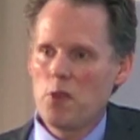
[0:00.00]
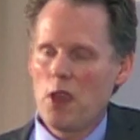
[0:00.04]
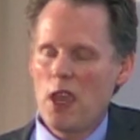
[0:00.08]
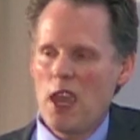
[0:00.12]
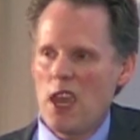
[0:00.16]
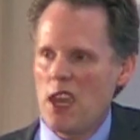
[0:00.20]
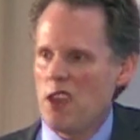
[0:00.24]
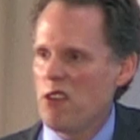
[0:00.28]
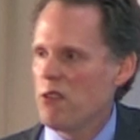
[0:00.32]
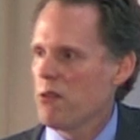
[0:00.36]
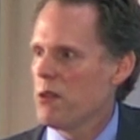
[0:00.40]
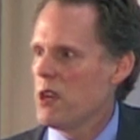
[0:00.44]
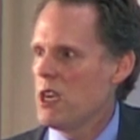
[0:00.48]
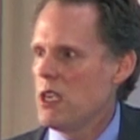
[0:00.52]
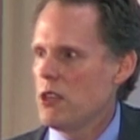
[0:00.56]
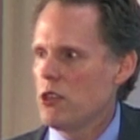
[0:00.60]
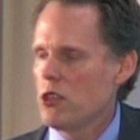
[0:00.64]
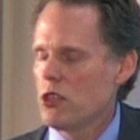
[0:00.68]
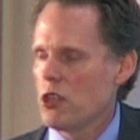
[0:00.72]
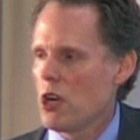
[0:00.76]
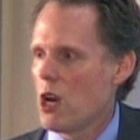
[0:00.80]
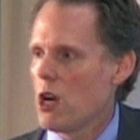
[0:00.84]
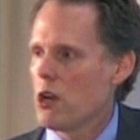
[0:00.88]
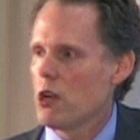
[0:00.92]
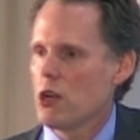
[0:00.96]
A3s,
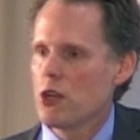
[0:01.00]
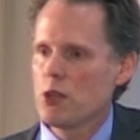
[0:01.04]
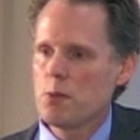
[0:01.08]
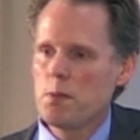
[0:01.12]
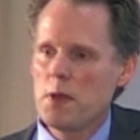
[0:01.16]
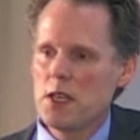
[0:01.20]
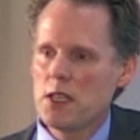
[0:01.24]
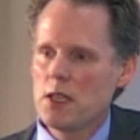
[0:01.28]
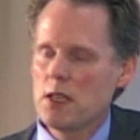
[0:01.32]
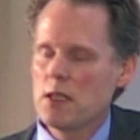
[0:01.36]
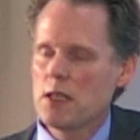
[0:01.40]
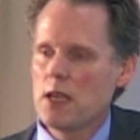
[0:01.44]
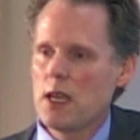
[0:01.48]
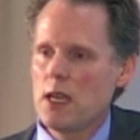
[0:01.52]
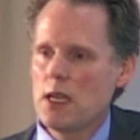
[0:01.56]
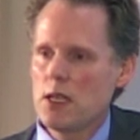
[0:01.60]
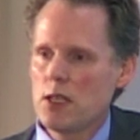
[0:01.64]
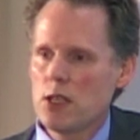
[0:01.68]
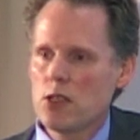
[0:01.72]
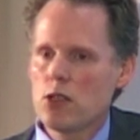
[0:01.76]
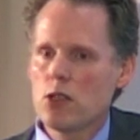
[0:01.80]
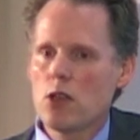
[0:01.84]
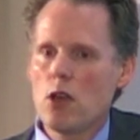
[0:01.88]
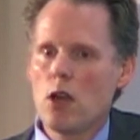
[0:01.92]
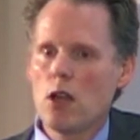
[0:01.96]
charters, business
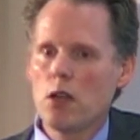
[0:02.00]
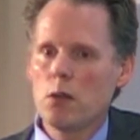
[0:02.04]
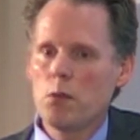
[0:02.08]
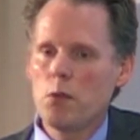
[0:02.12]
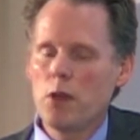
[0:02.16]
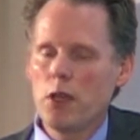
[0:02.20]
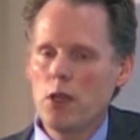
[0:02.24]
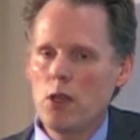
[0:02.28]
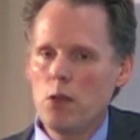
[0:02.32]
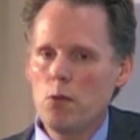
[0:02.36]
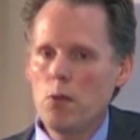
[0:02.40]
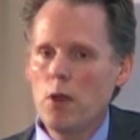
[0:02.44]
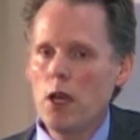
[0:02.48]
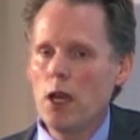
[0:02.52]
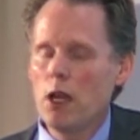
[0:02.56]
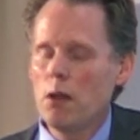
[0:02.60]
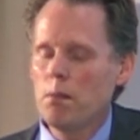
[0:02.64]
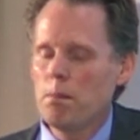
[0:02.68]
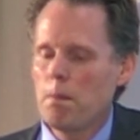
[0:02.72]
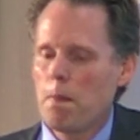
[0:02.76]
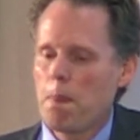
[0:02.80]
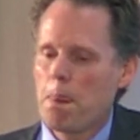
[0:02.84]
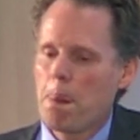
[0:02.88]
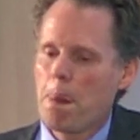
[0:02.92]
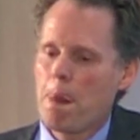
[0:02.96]
cases, call them what you will.